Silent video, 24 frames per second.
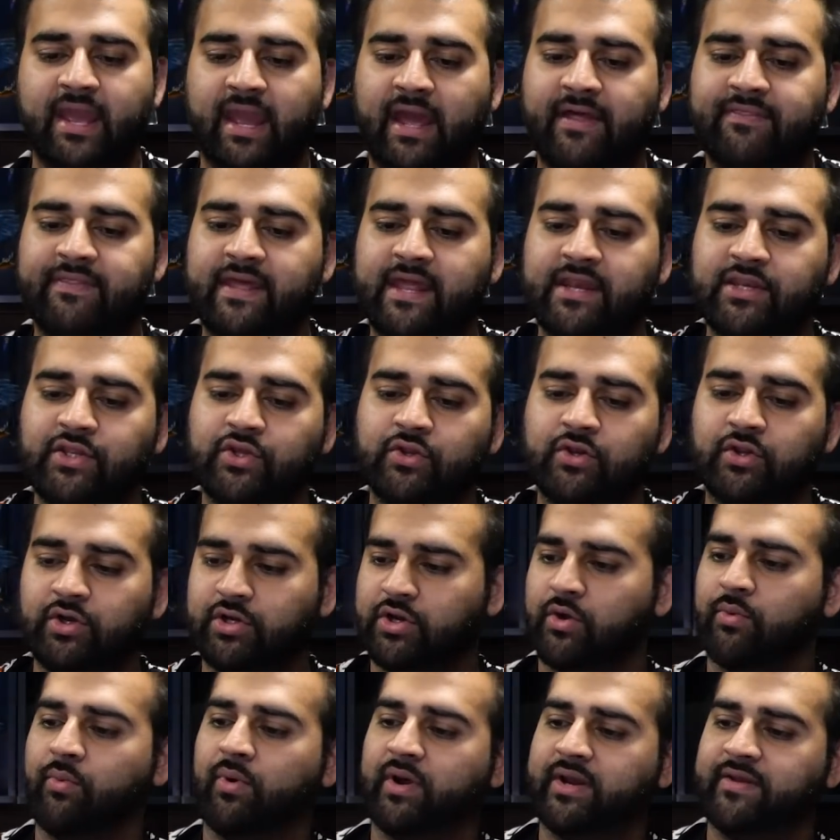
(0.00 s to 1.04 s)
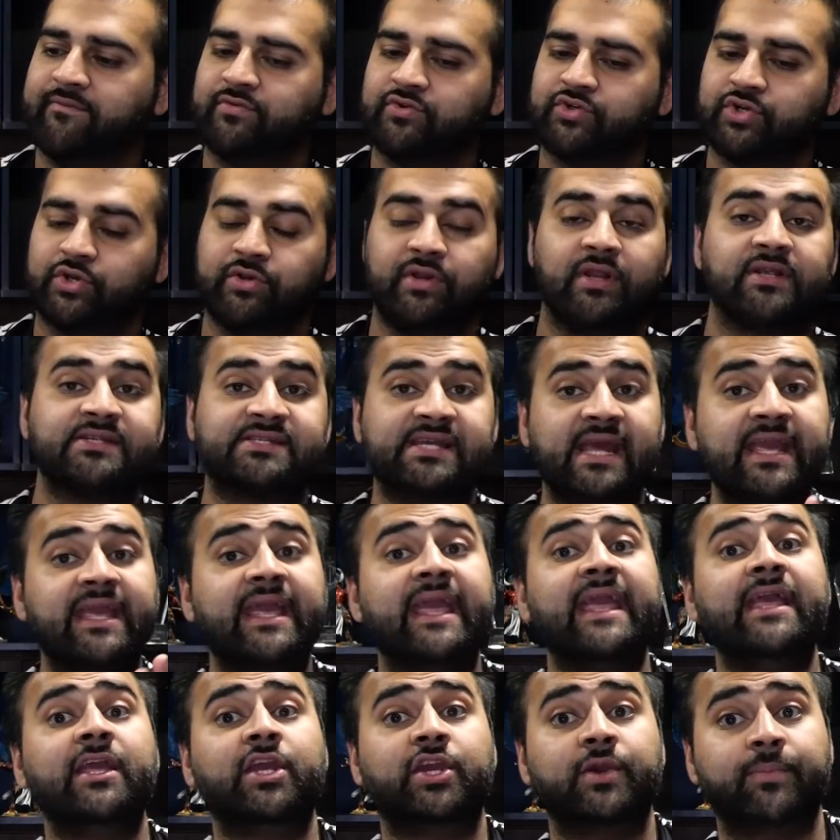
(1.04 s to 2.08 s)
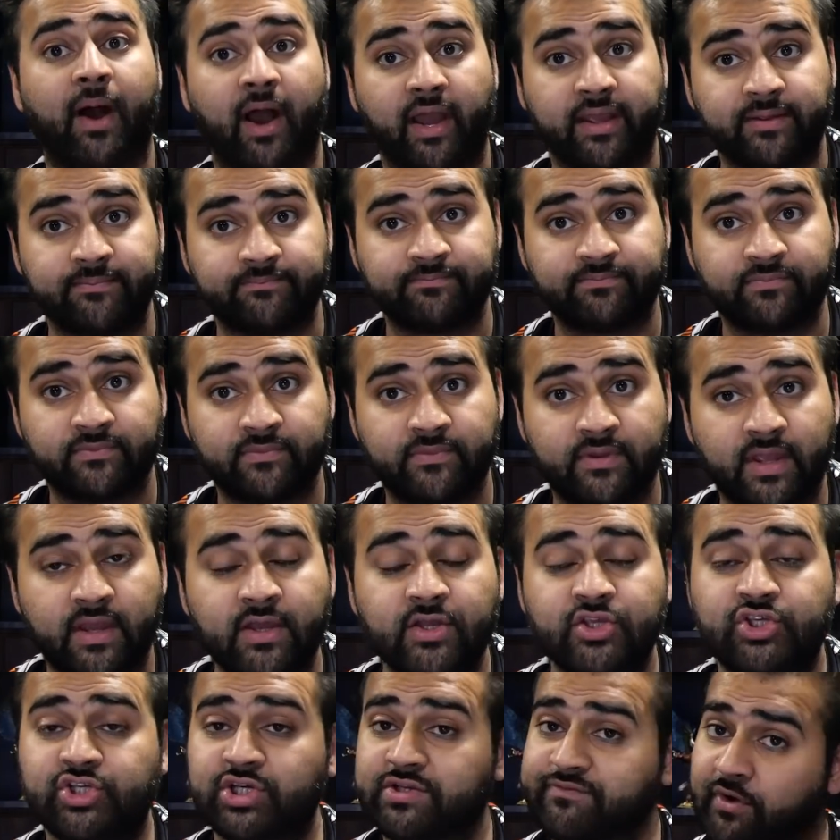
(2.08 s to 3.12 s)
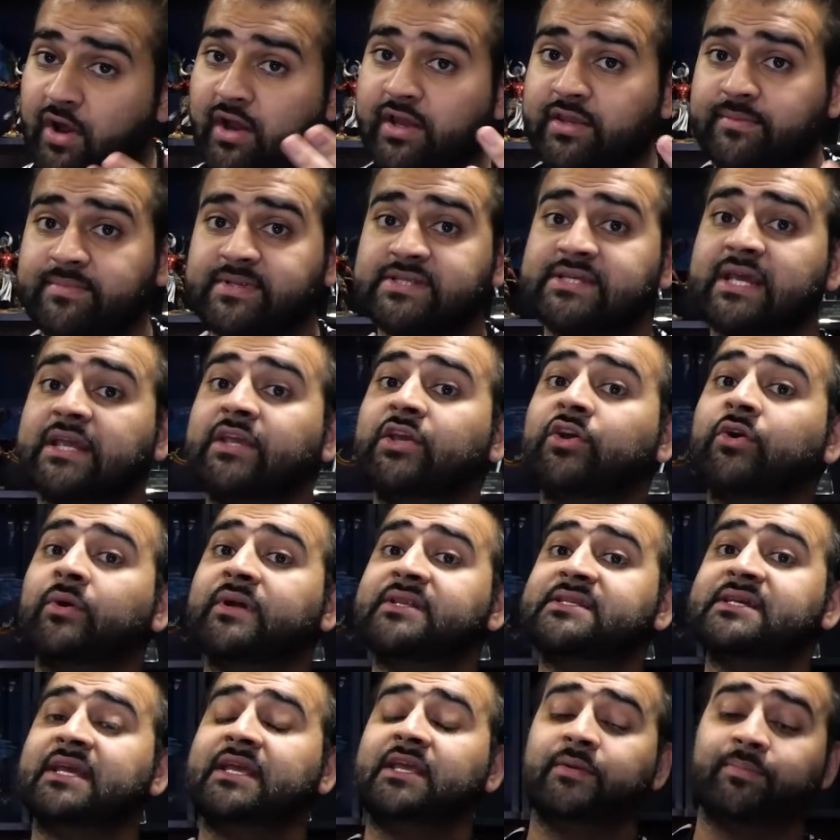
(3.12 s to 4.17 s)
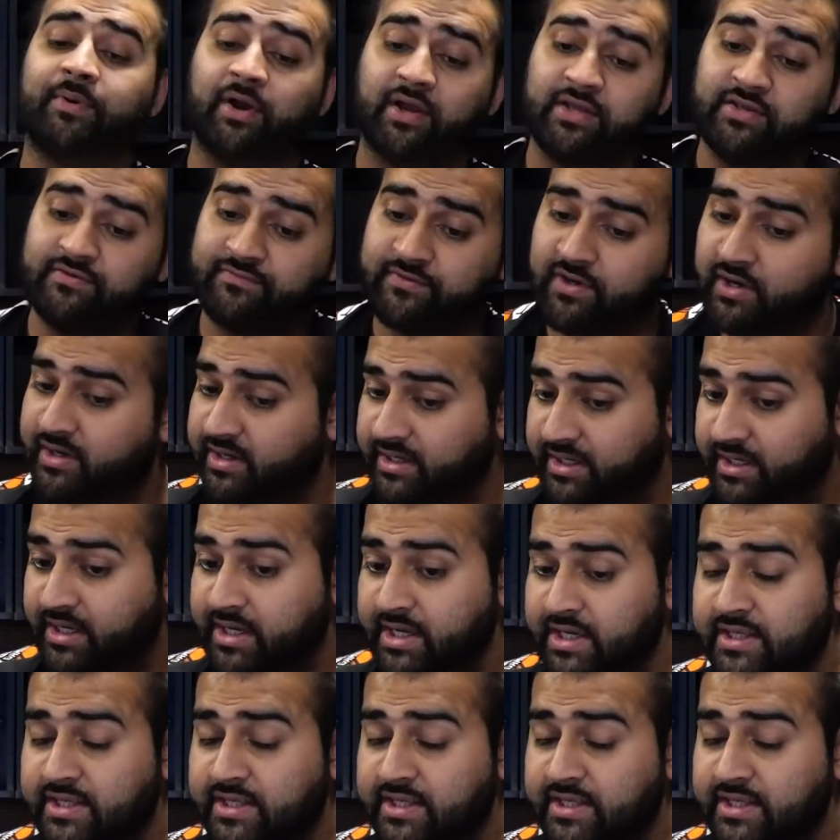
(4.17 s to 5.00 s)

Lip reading: And then you look at one infantry unit, say Incubi. Just for argument's sake, you go into Incubi. You've got a